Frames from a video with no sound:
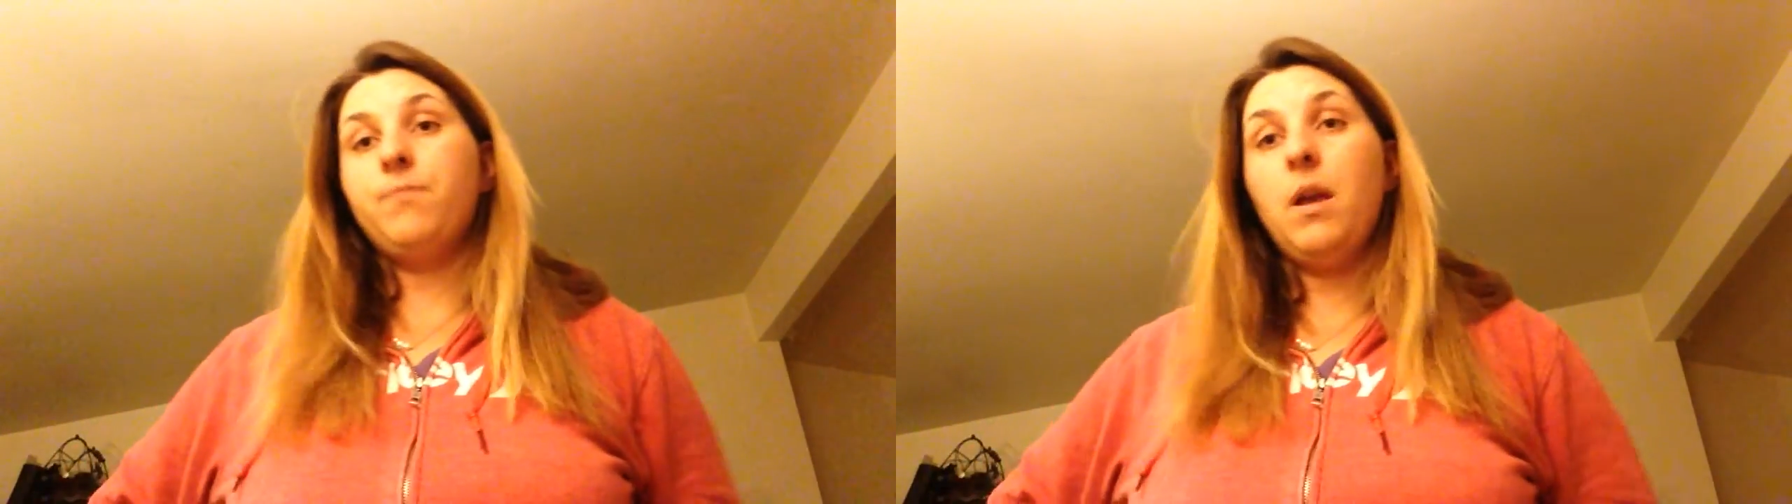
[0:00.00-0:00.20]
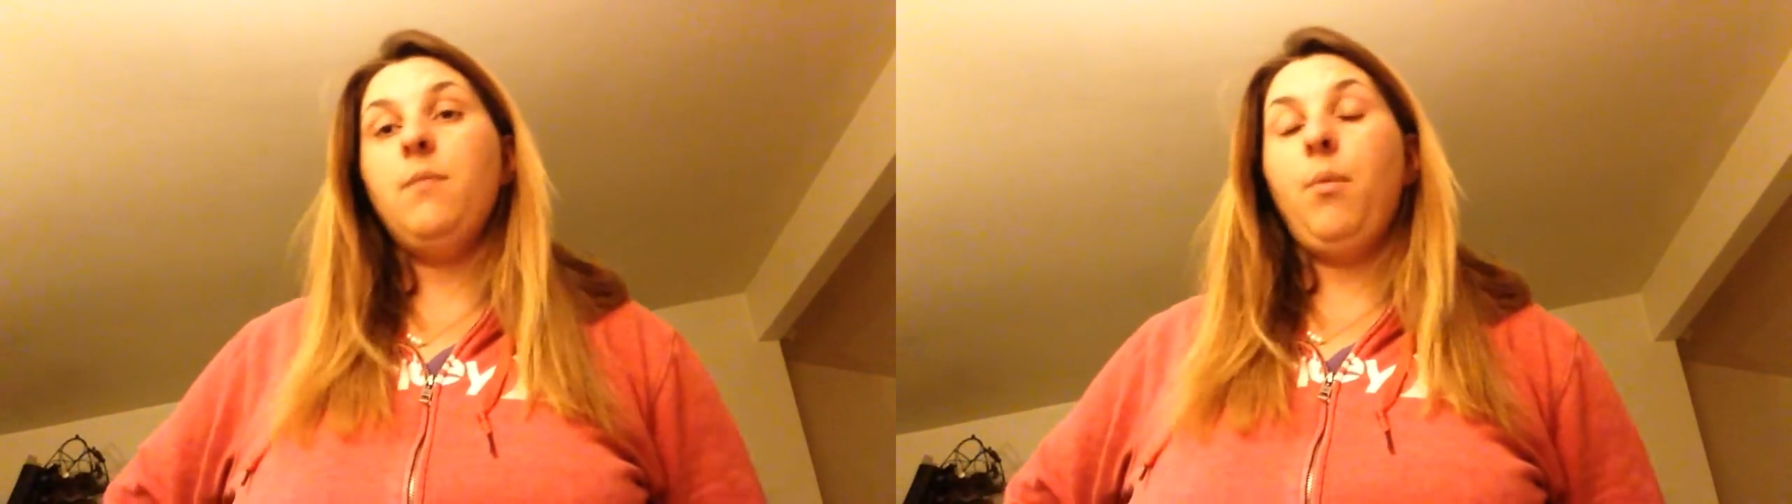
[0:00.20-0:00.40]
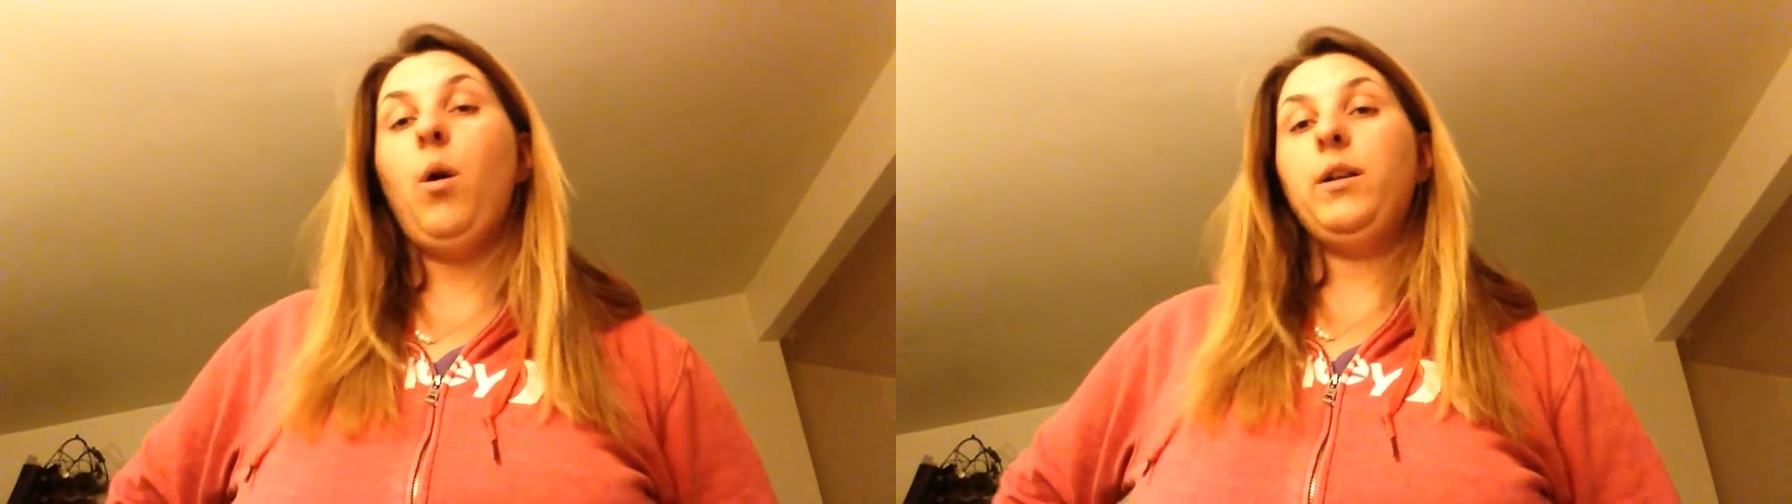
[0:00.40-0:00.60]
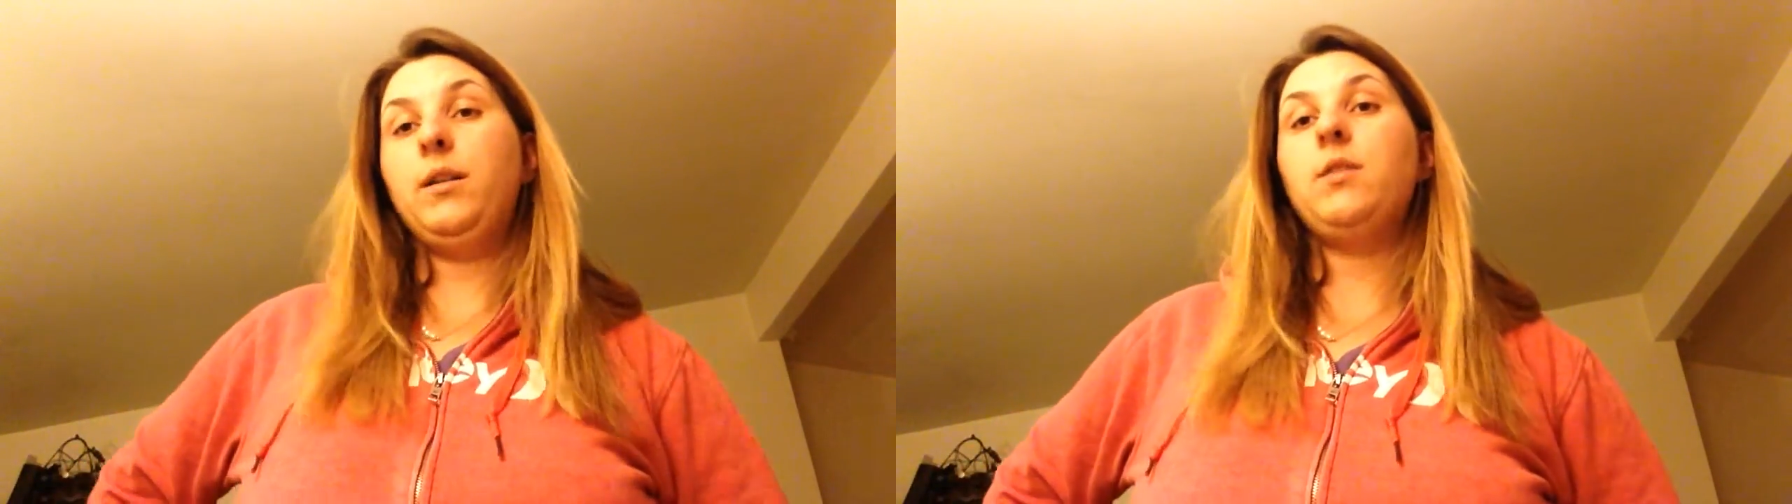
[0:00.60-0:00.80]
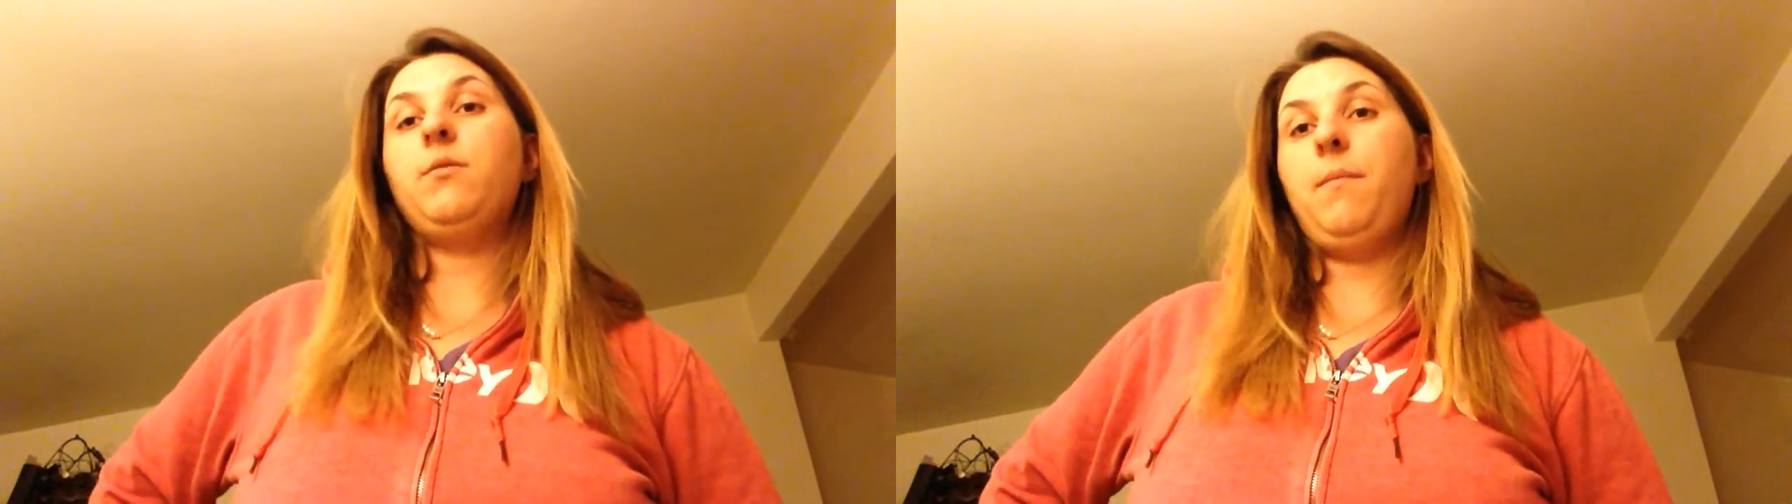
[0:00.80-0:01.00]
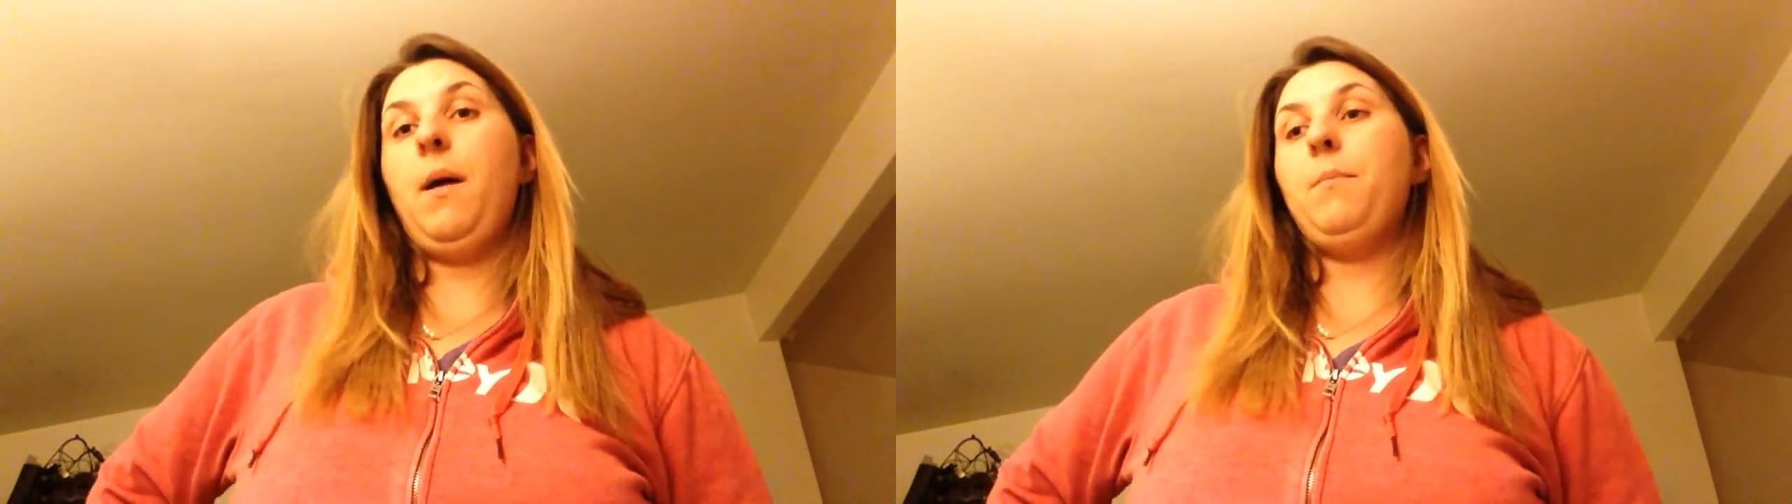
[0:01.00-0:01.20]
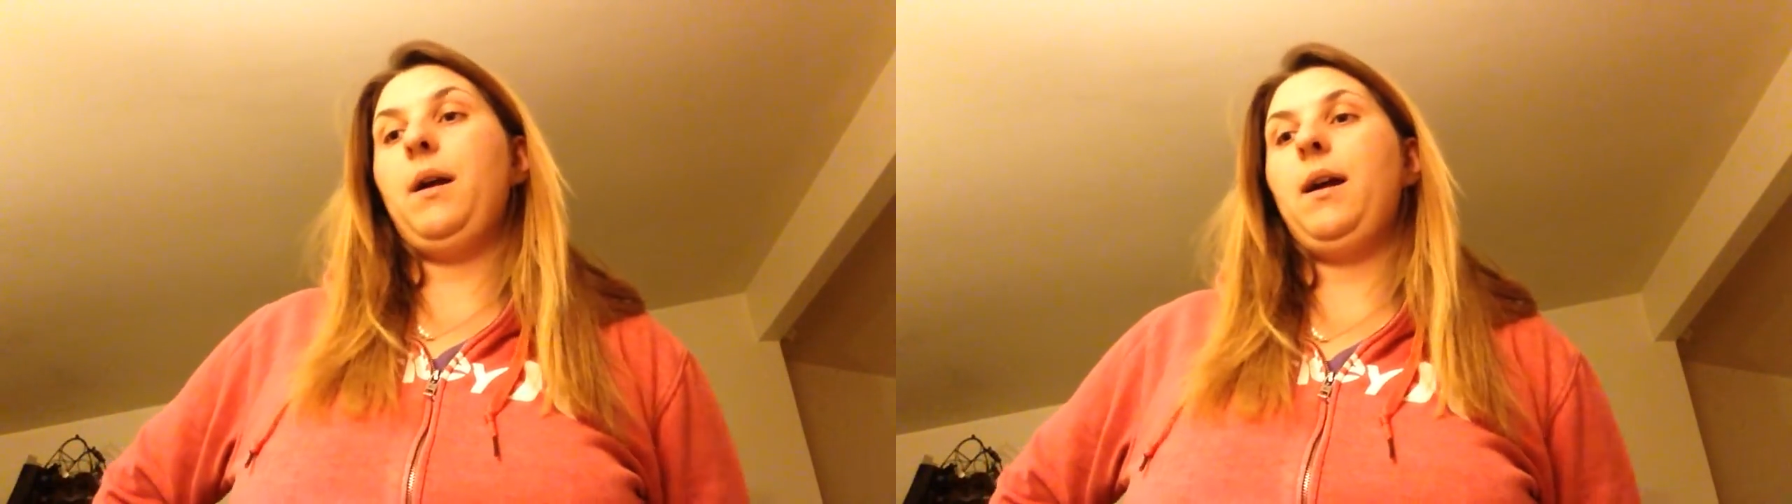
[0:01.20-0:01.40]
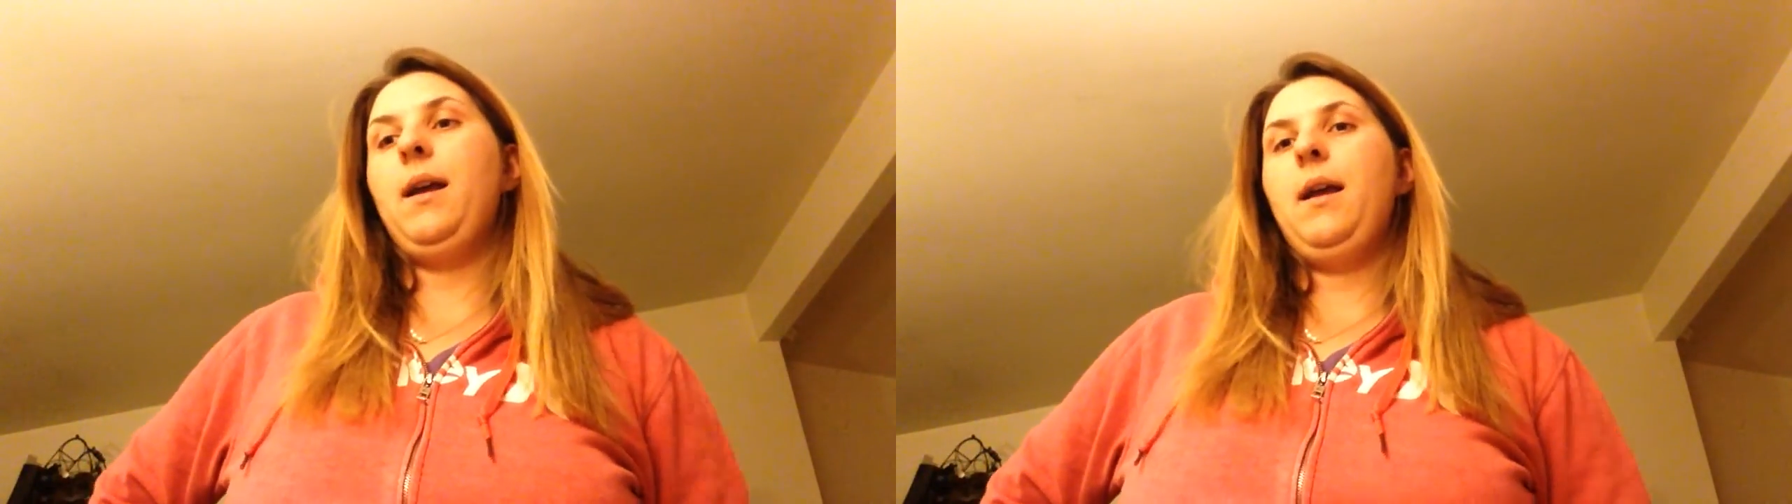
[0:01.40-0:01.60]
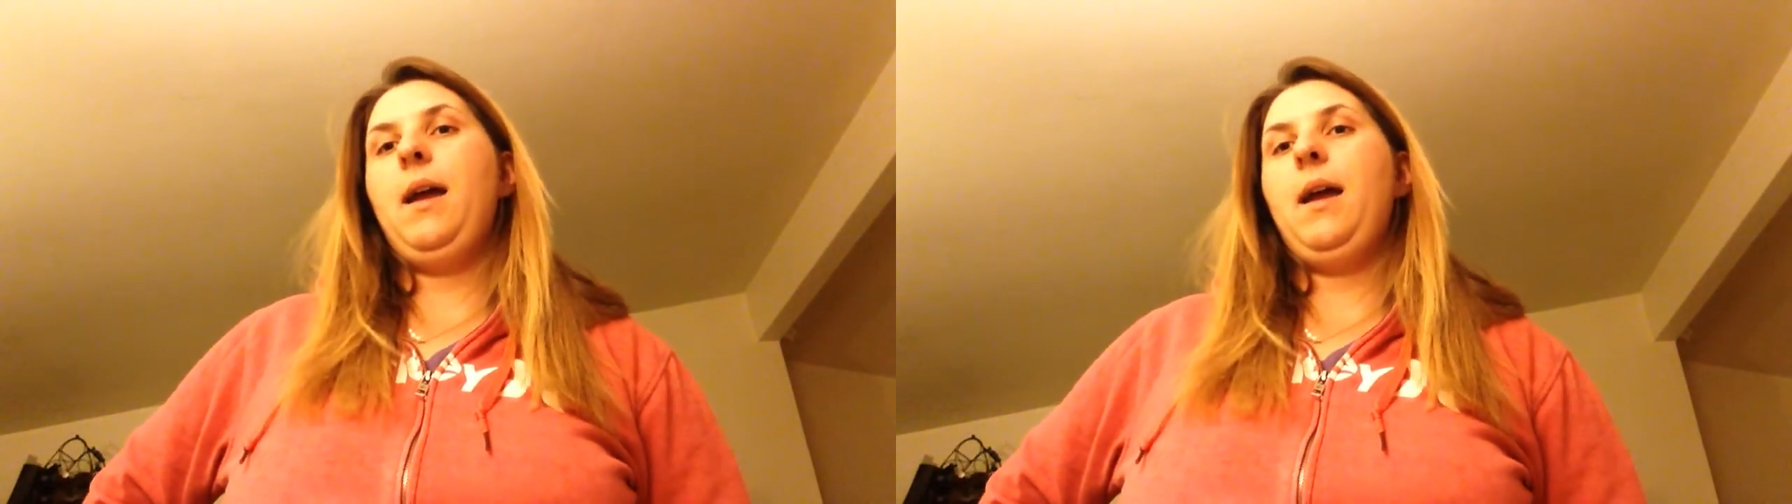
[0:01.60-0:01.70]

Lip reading: important to remember.